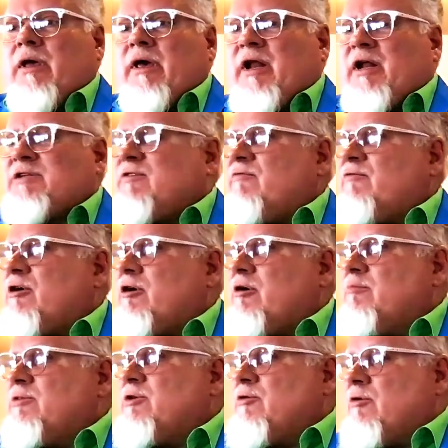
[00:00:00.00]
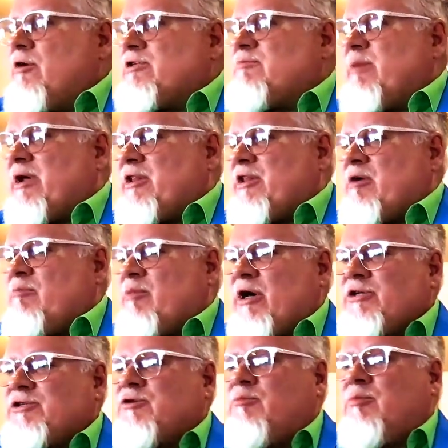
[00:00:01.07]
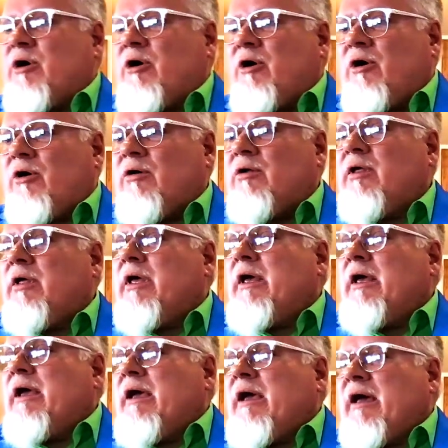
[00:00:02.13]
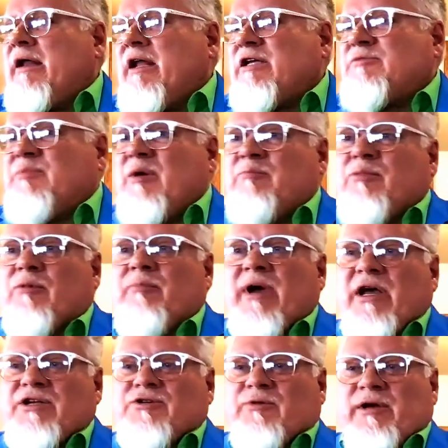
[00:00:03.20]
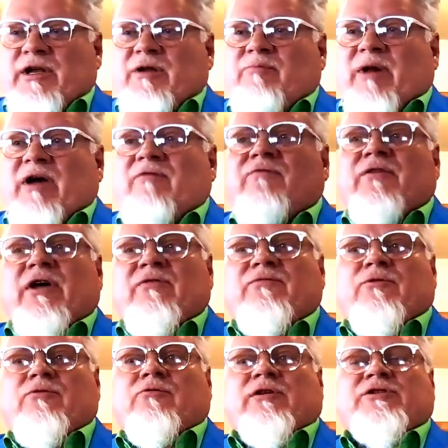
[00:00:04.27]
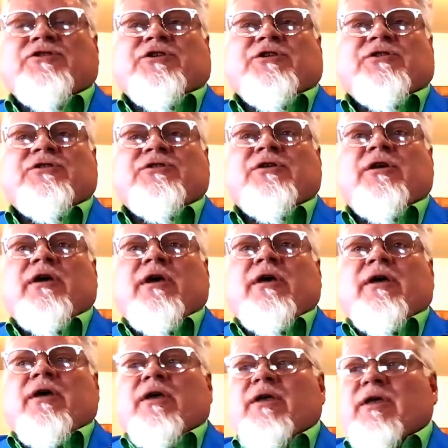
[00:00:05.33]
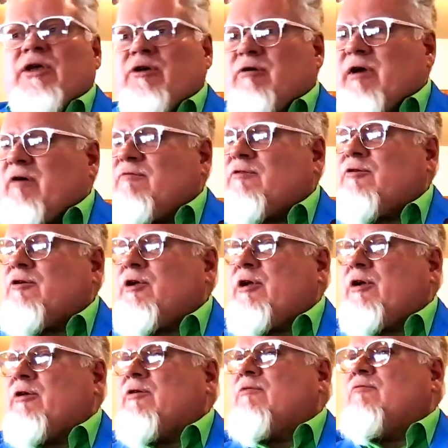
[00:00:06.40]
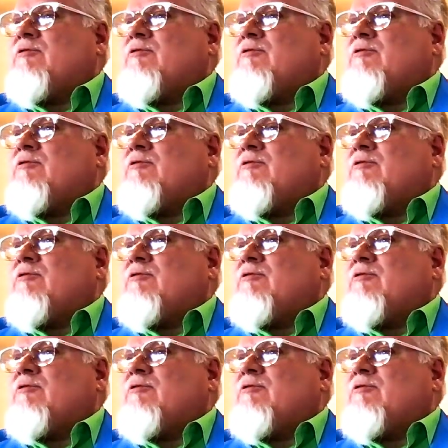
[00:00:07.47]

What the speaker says: And it's affirmed to us by the Apostle Paul and has been perpetuated by faithful Christians year after year